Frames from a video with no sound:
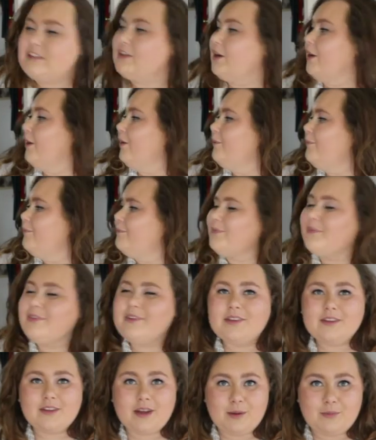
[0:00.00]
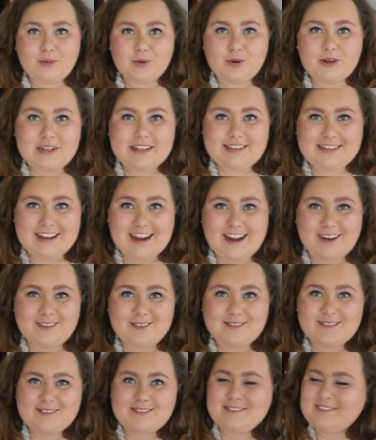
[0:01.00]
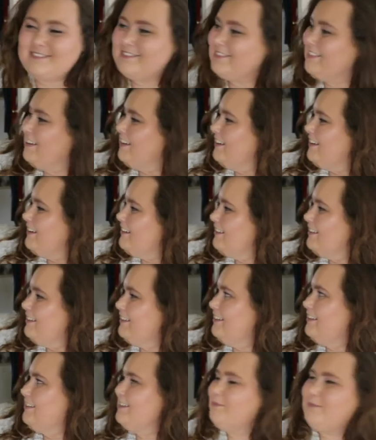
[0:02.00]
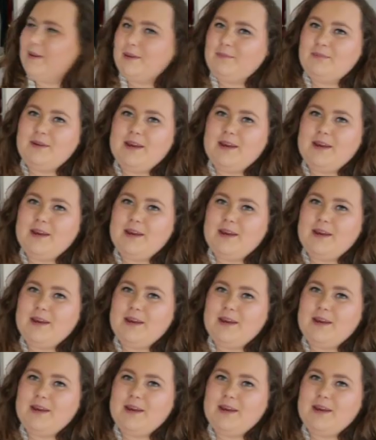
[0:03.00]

So I brought it down. This is my